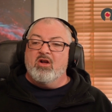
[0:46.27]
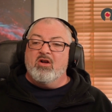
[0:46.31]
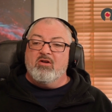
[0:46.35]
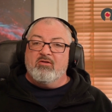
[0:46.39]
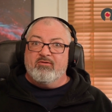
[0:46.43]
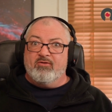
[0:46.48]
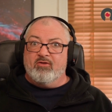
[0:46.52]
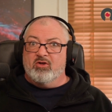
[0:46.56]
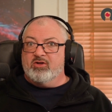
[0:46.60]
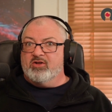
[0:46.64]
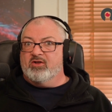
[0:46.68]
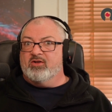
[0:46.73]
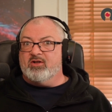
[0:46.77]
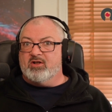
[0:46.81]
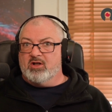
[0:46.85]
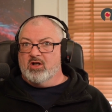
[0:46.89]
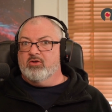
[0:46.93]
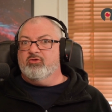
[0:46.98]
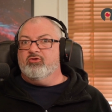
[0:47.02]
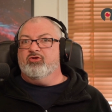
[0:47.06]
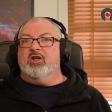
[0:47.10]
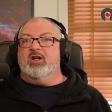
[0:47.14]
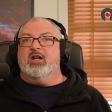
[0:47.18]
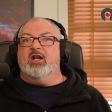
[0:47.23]
Full
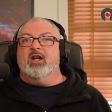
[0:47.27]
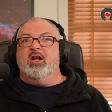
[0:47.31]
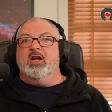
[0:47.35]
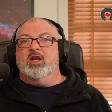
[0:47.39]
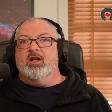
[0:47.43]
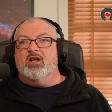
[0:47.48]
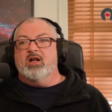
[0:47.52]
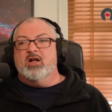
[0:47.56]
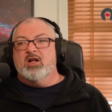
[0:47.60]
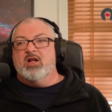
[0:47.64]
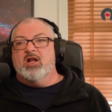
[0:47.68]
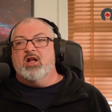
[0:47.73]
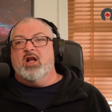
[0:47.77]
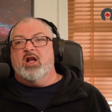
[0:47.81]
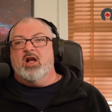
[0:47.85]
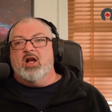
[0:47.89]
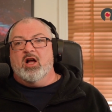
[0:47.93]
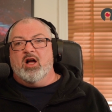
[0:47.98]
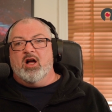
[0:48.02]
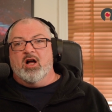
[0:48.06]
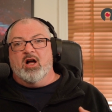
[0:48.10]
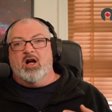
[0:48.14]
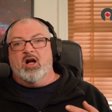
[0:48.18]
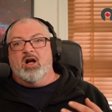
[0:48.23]
disclosure here,
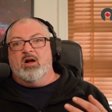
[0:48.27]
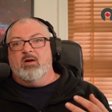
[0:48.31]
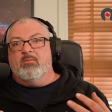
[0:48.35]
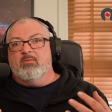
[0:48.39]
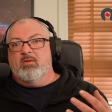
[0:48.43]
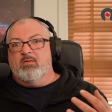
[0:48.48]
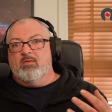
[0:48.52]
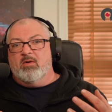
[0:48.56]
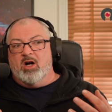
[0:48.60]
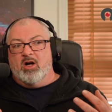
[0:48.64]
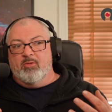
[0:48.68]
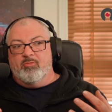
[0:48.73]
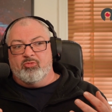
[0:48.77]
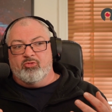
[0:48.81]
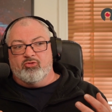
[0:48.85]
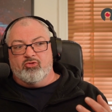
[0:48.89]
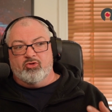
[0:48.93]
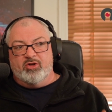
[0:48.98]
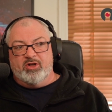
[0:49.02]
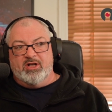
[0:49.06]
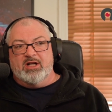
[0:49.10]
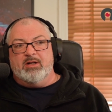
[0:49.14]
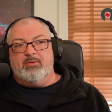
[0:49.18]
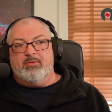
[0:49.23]
um, I
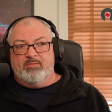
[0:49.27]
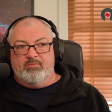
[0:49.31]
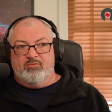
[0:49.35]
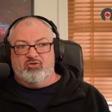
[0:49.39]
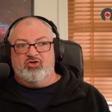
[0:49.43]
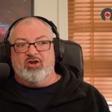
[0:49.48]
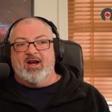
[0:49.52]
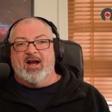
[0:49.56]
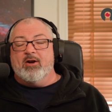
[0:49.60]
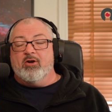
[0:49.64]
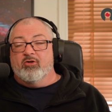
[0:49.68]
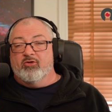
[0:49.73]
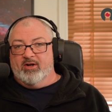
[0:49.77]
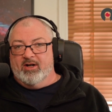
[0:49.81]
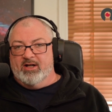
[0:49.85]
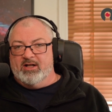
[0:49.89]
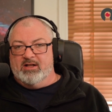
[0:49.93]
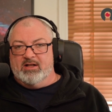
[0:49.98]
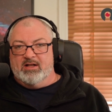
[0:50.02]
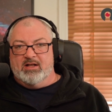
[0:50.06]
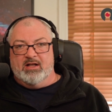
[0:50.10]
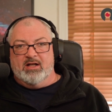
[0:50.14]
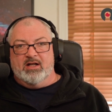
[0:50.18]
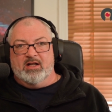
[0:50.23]

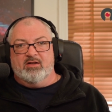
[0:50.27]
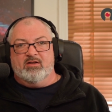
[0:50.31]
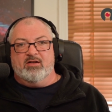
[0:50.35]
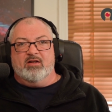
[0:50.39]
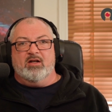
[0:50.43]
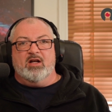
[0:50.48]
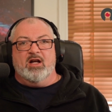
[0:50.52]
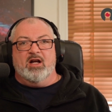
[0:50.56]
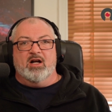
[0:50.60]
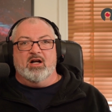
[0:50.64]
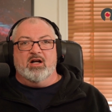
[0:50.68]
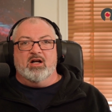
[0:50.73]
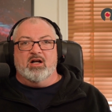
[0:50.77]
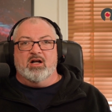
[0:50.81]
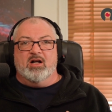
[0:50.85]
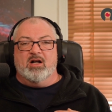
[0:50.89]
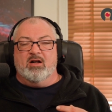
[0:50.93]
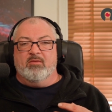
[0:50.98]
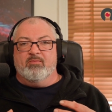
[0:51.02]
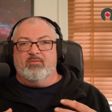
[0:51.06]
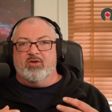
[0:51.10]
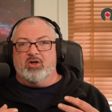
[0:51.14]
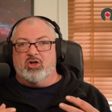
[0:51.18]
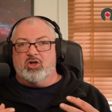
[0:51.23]
pre-generated
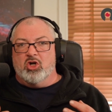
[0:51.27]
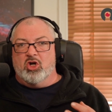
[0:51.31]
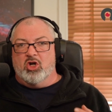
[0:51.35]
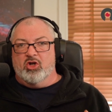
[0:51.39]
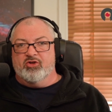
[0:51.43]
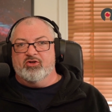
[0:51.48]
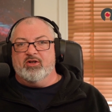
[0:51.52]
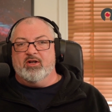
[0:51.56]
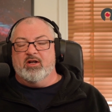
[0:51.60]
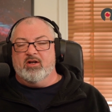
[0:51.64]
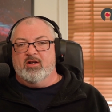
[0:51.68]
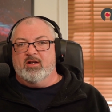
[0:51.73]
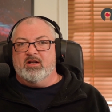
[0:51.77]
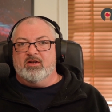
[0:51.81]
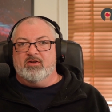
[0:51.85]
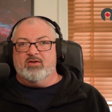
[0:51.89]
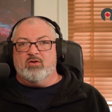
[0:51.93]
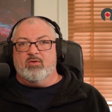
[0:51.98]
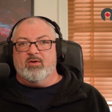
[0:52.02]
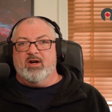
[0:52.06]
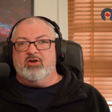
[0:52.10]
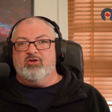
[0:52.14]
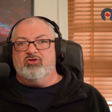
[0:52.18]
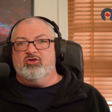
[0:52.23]
um, the content of these
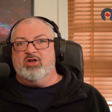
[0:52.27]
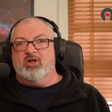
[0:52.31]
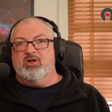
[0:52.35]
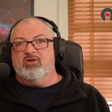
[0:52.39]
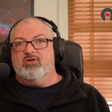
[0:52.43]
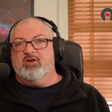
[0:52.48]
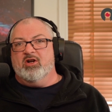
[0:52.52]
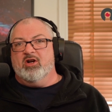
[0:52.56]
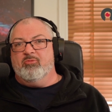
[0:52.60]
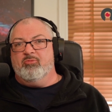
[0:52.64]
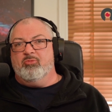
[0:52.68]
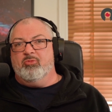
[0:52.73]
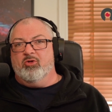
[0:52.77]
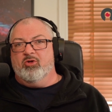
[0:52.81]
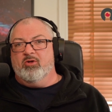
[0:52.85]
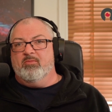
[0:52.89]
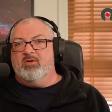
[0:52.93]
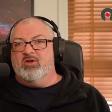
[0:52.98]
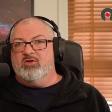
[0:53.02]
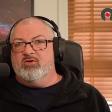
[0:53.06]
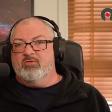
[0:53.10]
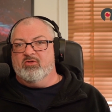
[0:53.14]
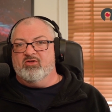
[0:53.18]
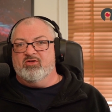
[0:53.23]
questions and I put them
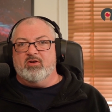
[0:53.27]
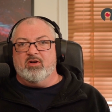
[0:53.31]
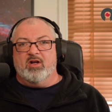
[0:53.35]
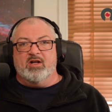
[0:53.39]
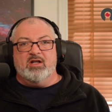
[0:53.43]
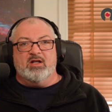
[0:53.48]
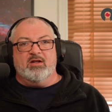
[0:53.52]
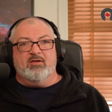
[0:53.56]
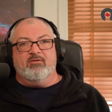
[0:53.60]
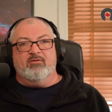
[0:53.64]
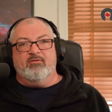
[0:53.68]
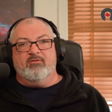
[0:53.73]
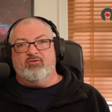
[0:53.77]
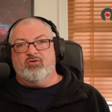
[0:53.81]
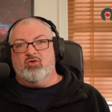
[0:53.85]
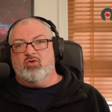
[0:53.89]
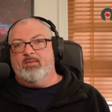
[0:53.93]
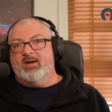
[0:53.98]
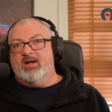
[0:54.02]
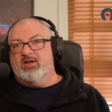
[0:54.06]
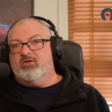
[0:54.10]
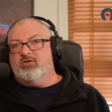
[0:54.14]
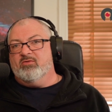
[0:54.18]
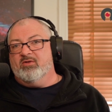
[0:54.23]
into a slightly different
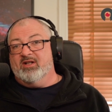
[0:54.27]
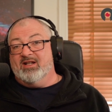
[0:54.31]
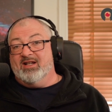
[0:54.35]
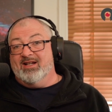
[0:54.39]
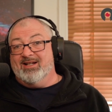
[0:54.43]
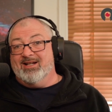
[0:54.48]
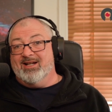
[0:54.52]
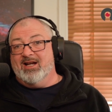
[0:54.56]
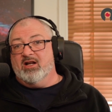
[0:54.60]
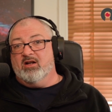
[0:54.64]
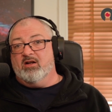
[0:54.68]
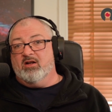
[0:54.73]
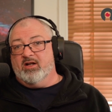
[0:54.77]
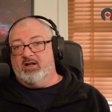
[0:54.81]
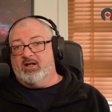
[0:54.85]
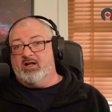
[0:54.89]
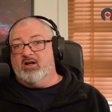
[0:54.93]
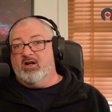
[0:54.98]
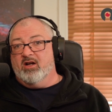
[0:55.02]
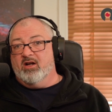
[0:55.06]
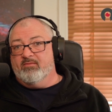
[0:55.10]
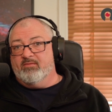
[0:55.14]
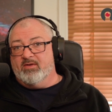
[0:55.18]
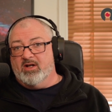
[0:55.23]
format so I could get like
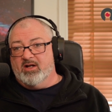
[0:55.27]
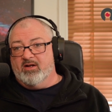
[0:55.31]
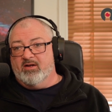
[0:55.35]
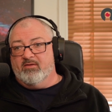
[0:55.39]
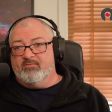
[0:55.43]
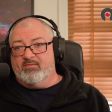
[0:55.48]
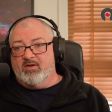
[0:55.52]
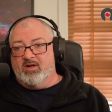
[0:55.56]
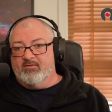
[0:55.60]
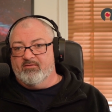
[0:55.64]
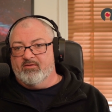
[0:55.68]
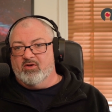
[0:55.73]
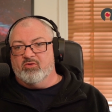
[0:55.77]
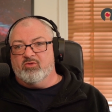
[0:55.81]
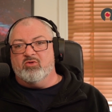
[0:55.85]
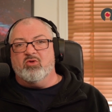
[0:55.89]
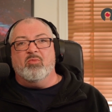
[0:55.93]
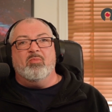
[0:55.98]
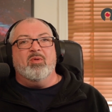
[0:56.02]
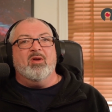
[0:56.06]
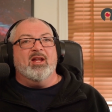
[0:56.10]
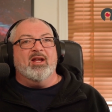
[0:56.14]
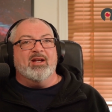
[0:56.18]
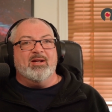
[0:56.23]
a, a, a vocal
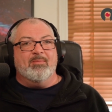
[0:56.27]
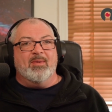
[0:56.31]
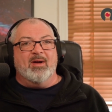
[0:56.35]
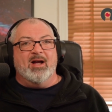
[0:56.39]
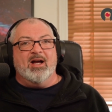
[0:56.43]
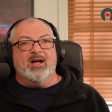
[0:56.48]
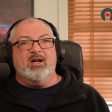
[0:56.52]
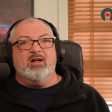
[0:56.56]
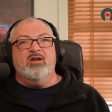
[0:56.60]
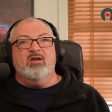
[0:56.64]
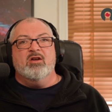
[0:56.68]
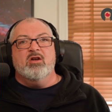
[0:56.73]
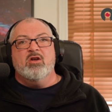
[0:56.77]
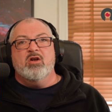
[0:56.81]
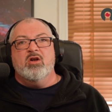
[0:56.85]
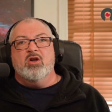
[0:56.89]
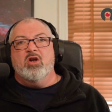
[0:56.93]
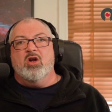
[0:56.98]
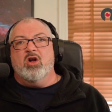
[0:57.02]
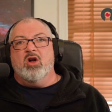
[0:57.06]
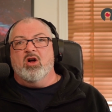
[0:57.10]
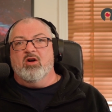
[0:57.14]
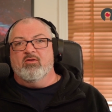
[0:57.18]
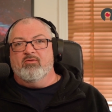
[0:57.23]
playback
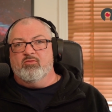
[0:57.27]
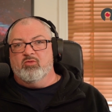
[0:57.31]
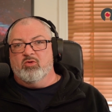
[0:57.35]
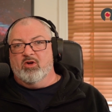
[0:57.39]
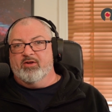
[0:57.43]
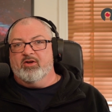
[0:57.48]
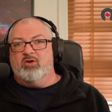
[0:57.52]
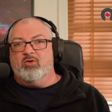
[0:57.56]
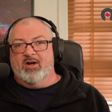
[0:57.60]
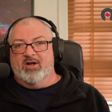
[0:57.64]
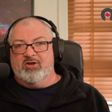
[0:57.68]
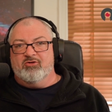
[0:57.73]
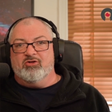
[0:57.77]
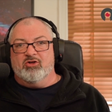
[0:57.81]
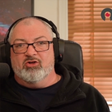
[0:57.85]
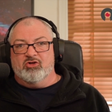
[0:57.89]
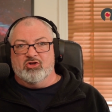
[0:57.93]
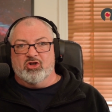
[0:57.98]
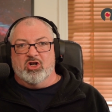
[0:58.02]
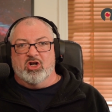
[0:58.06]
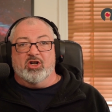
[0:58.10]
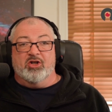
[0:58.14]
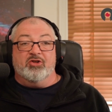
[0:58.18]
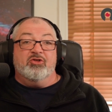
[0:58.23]
of what the
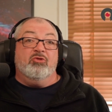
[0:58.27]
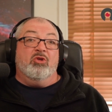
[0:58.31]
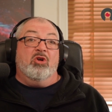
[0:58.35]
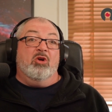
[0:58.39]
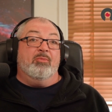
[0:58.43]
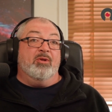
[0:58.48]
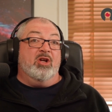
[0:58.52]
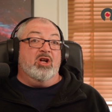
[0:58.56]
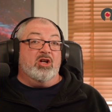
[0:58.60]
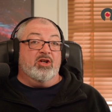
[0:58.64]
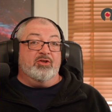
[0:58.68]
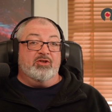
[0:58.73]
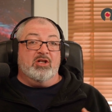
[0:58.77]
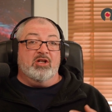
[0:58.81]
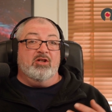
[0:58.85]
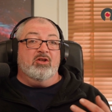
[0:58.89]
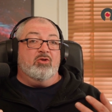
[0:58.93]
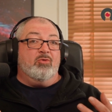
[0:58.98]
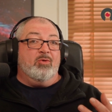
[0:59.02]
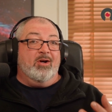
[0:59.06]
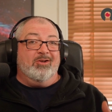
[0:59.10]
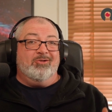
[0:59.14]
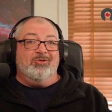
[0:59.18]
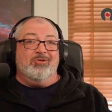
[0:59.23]
questions are. So I'll be asking
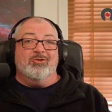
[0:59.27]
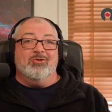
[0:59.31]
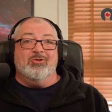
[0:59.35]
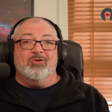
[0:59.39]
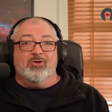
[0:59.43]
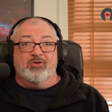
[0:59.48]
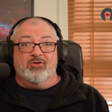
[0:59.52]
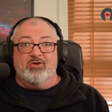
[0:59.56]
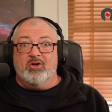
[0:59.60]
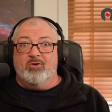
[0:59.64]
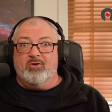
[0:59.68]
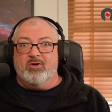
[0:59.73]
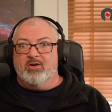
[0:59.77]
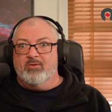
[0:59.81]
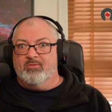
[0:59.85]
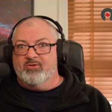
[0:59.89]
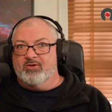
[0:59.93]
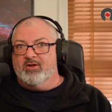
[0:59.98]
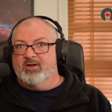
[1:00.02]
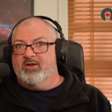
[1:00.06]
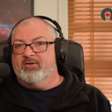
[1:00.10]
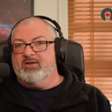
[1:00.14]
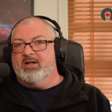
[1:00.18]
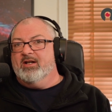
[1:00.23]
the questions as though I was
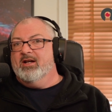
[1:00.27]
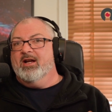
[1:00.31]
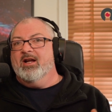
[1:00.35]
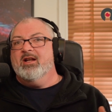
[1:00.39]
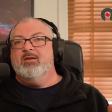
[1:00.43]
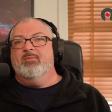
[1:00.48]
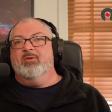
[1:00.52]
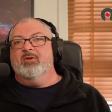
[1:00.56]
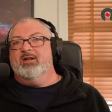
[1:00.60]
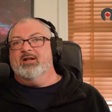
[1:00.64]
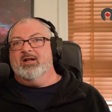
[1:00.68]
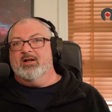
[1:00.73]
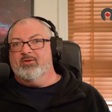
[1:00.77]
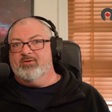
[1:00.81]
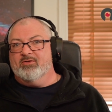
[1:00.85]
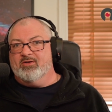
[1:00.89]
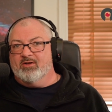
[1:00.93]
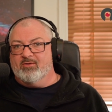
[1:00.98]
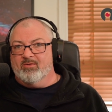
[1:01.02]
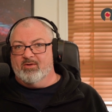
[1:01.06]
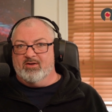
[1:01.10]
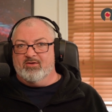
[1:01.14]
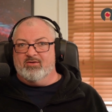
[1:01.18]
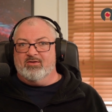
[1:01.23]
asking anybody else a
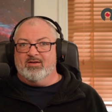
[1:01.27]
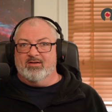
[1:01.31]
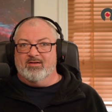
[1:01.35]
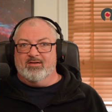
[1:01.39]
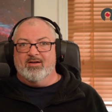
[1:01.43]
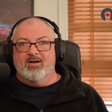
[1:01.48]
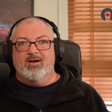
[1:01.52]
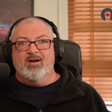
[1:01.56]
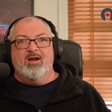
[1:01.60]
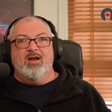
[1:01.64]
question,